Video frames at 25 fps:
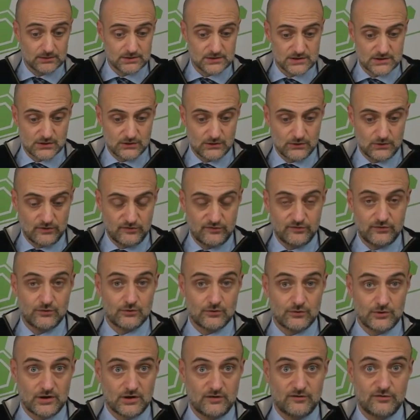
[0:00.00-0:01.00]
So if
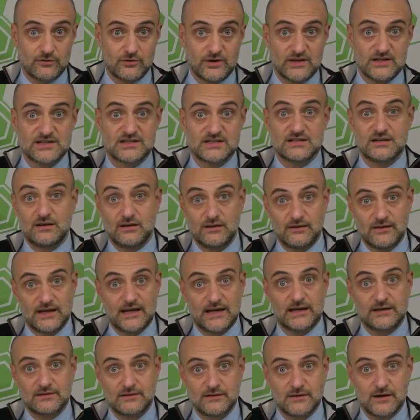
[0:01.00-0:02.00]
you're interested in
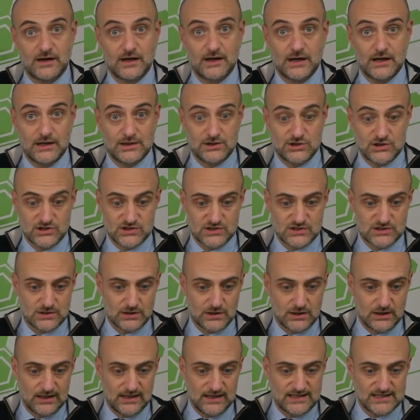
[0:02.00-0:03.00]
that, just
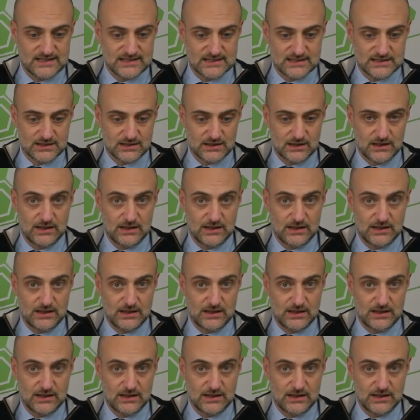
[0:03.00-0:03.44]
a list.